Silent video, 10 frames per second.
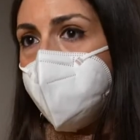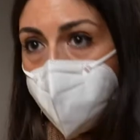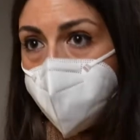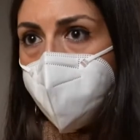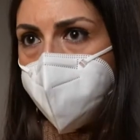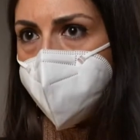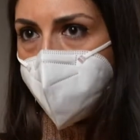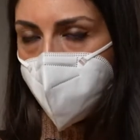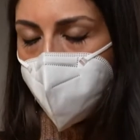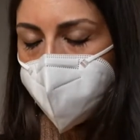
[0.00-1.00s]
amyloid
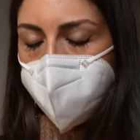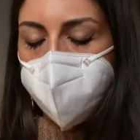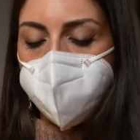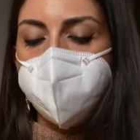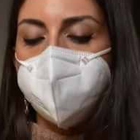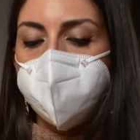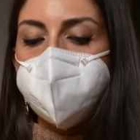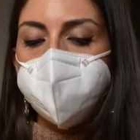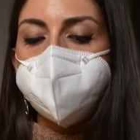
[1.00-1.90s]
biomarker positivity.